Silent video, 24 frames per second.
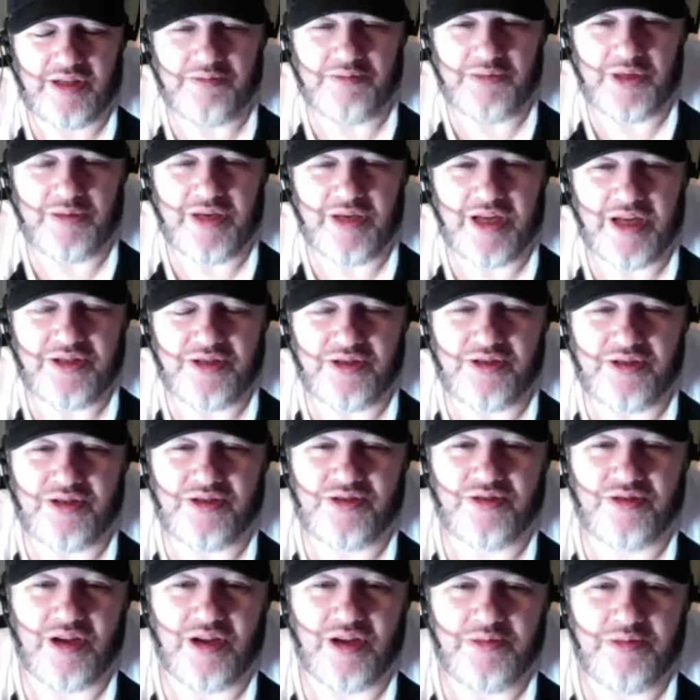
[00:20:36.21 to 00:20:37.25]
I'm glad you
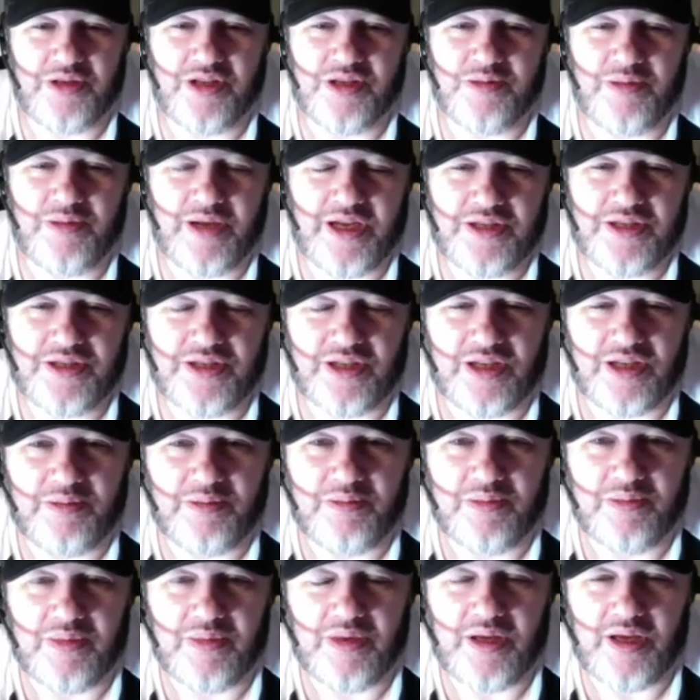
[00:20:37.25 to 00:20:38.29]
described it as man
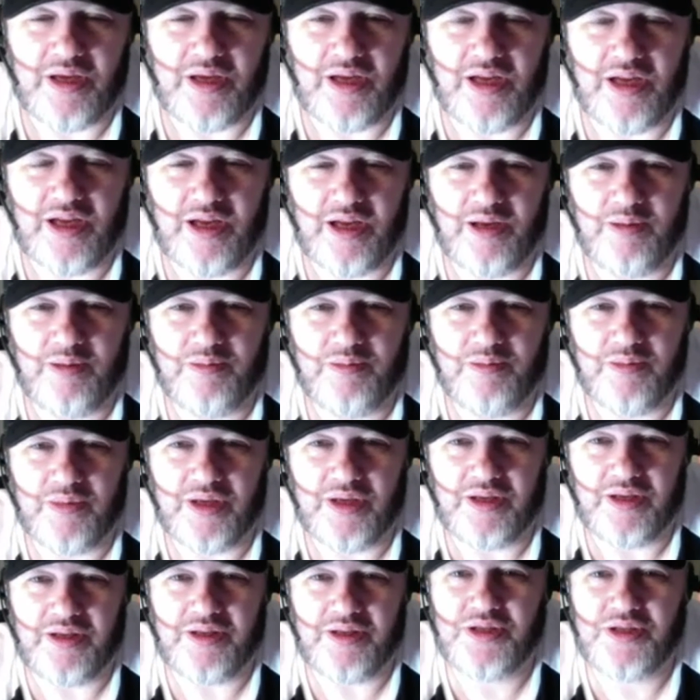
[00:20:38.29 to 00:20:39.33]
time. So
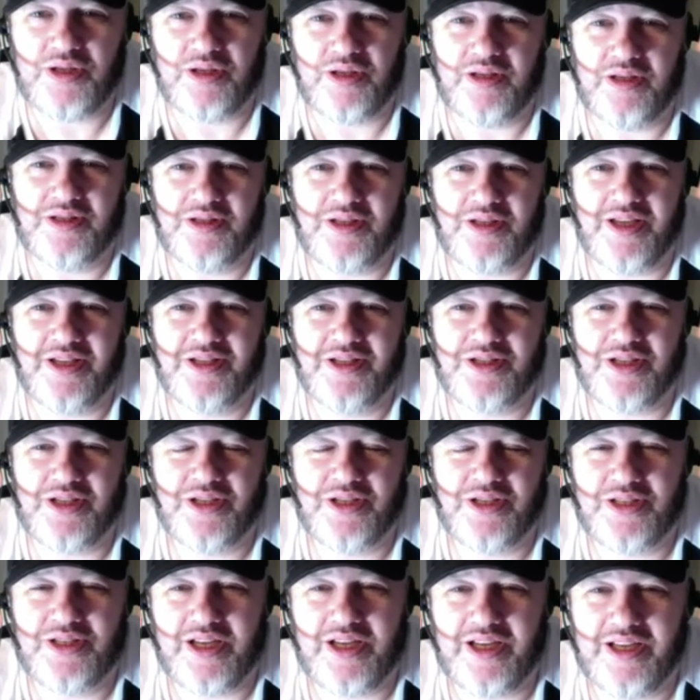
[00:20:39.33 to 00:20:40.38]

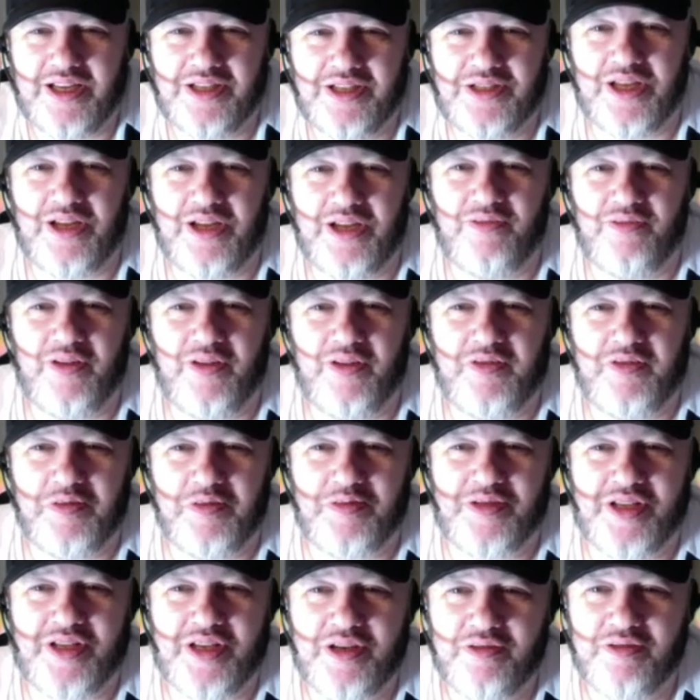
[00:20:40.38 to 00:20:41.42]
is that
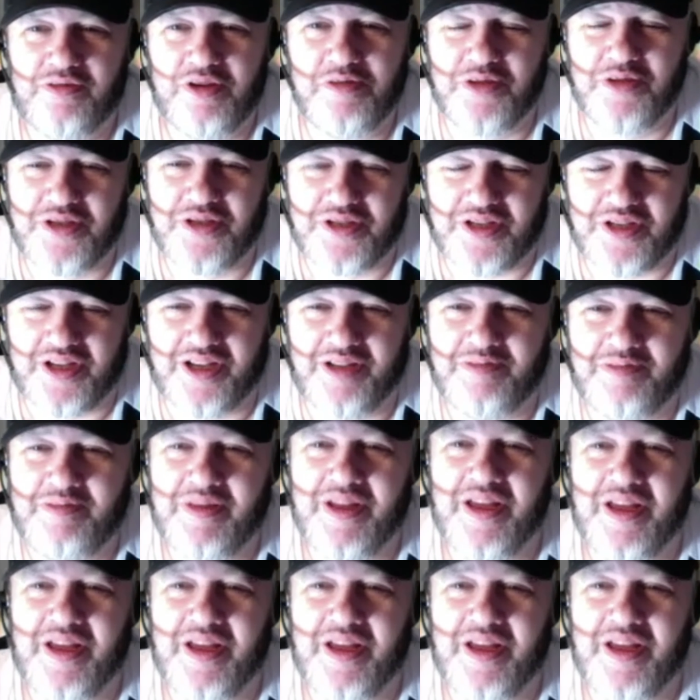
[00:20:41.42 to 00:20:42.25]
50% of women time?